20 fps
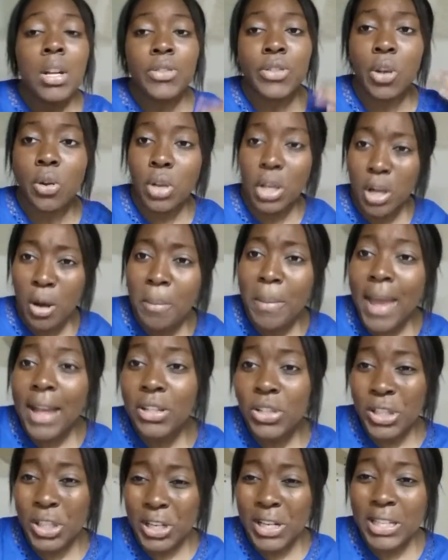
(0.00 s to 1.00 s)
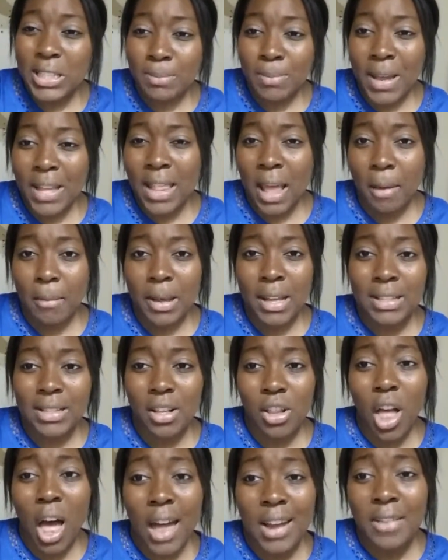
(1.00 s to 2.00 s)
So, you know, make sure you explain that,
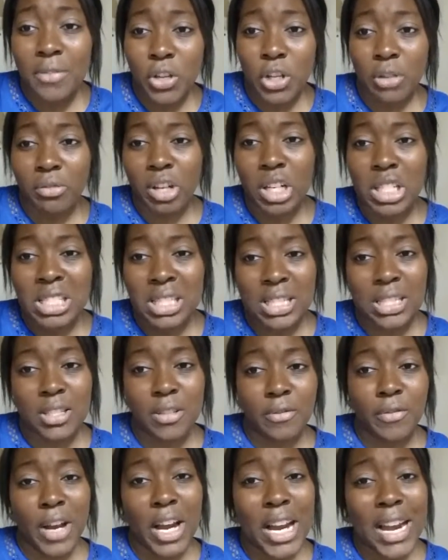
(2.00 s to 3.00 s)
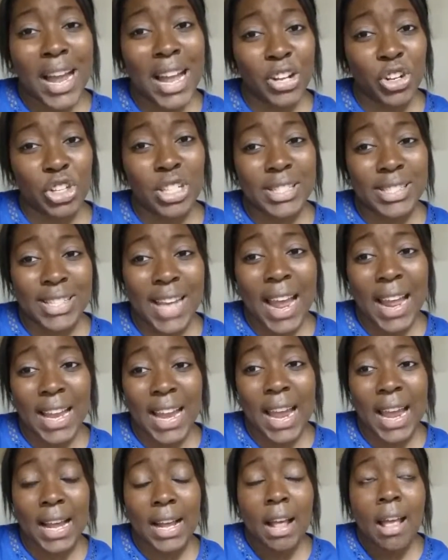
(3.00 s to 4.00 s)
because a lot of universities are very
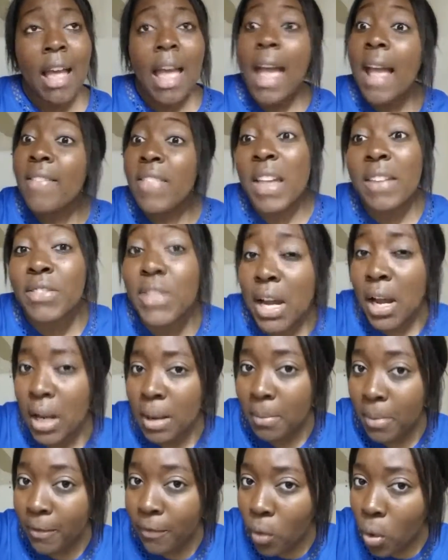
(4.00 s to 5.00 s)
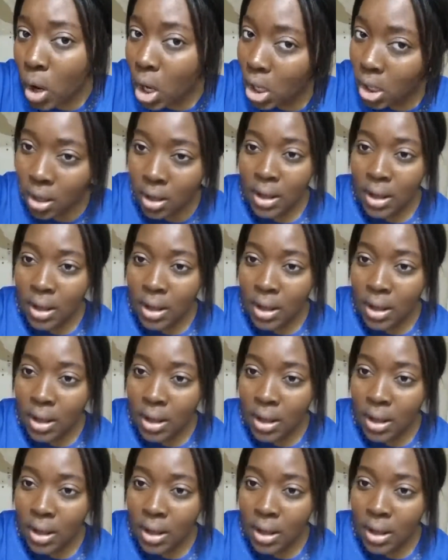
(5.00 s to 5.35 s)
understanding, and they've done it before.